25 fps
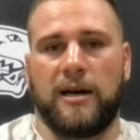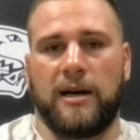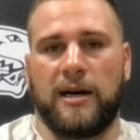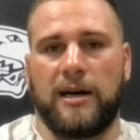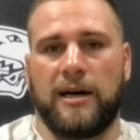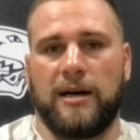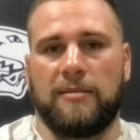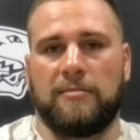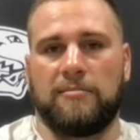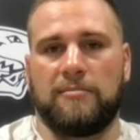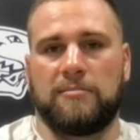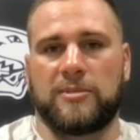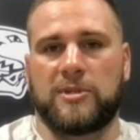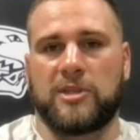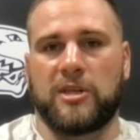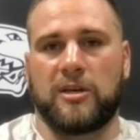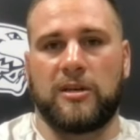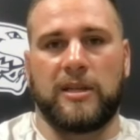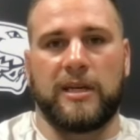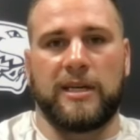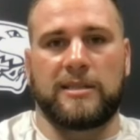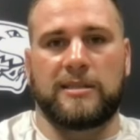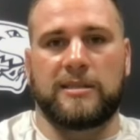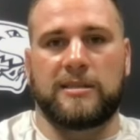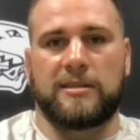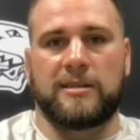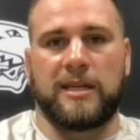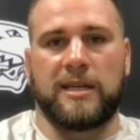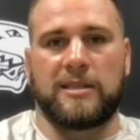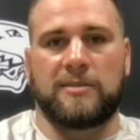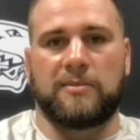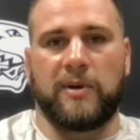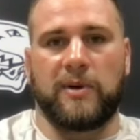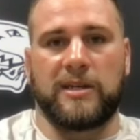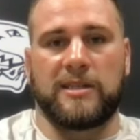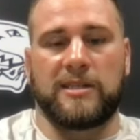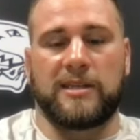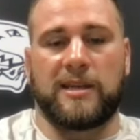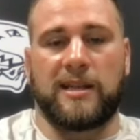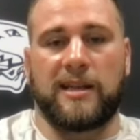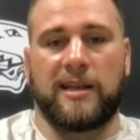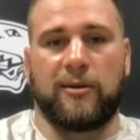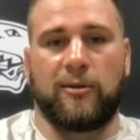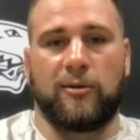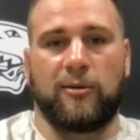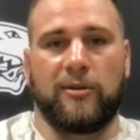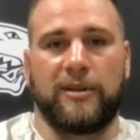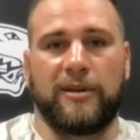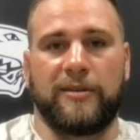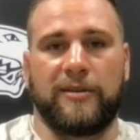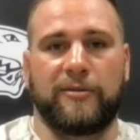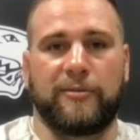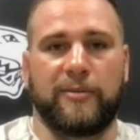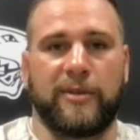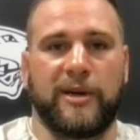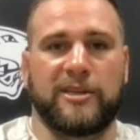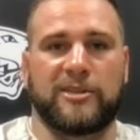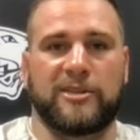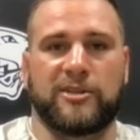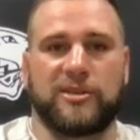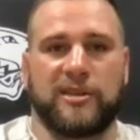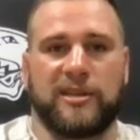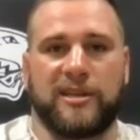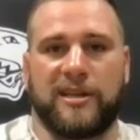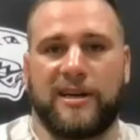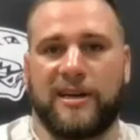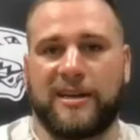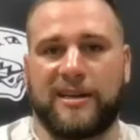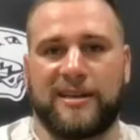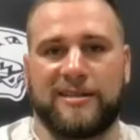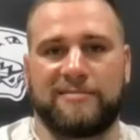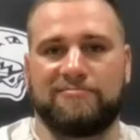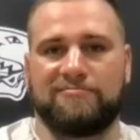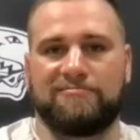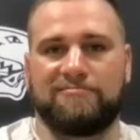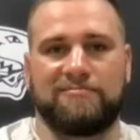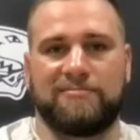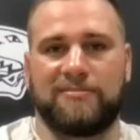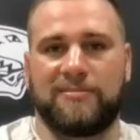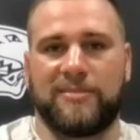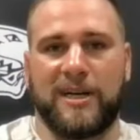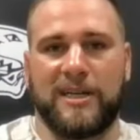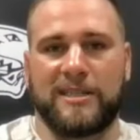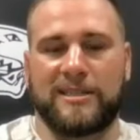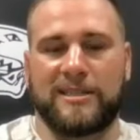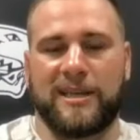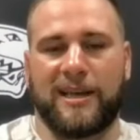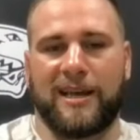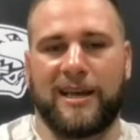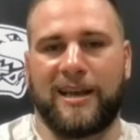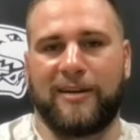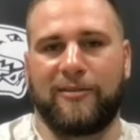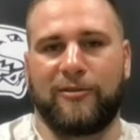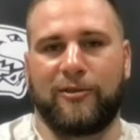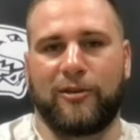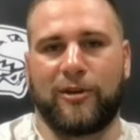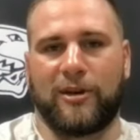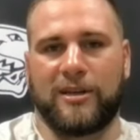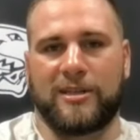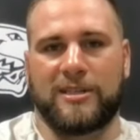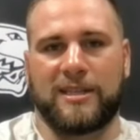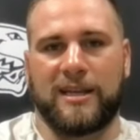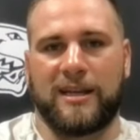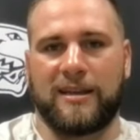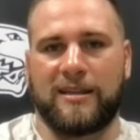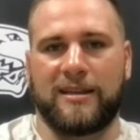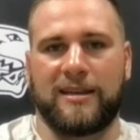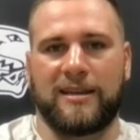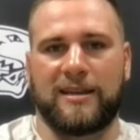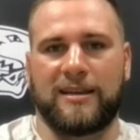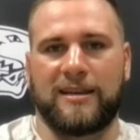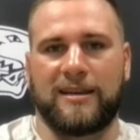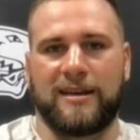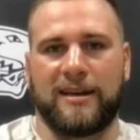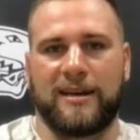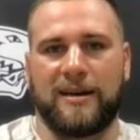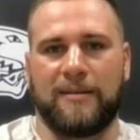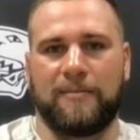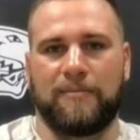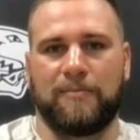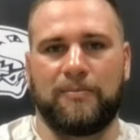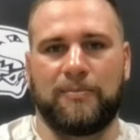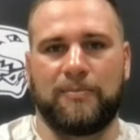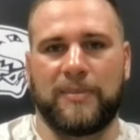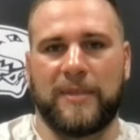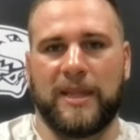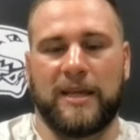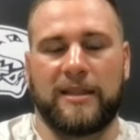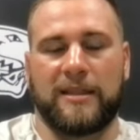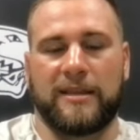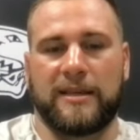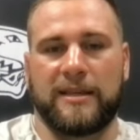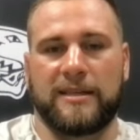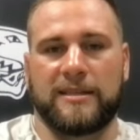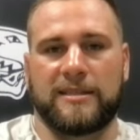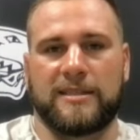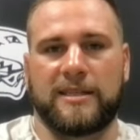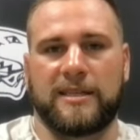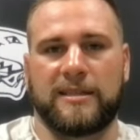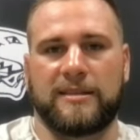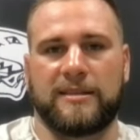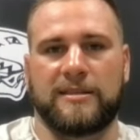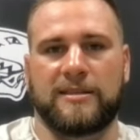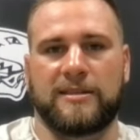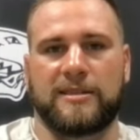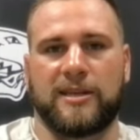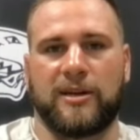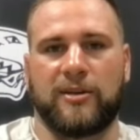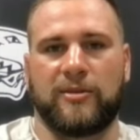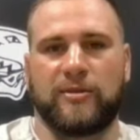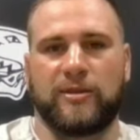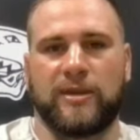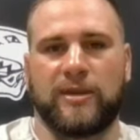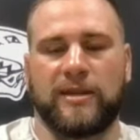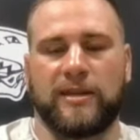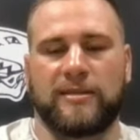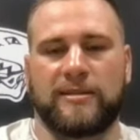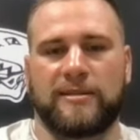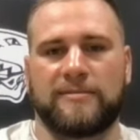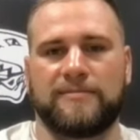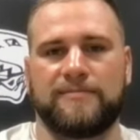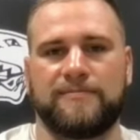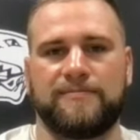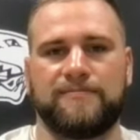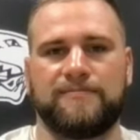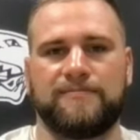So that's basically all the information that I can basically give you, because nothing is set in stone yet.